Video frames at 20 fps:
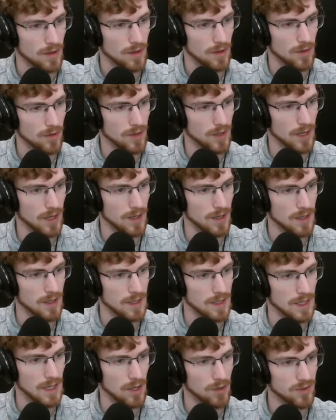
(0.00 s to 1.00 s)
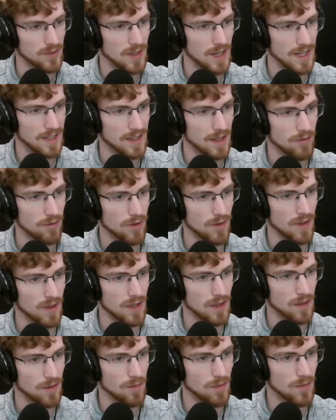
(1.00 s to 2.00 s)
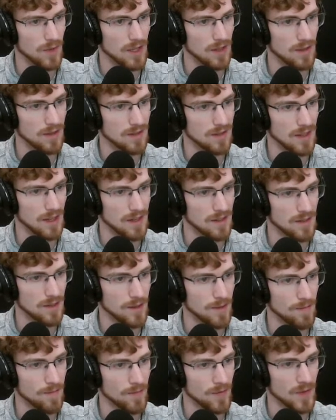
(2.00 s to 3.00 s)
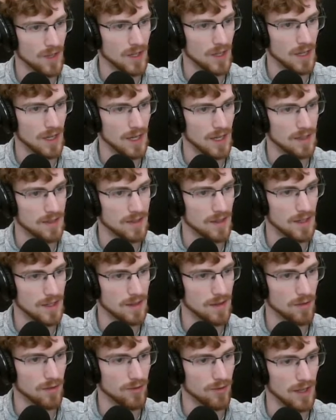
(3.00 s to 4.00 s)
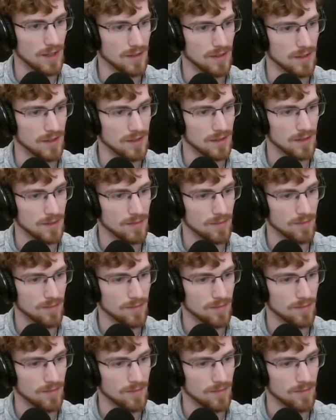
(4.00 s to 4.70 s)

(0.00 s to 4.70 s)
Okay, now select everything in the center and delete the faces.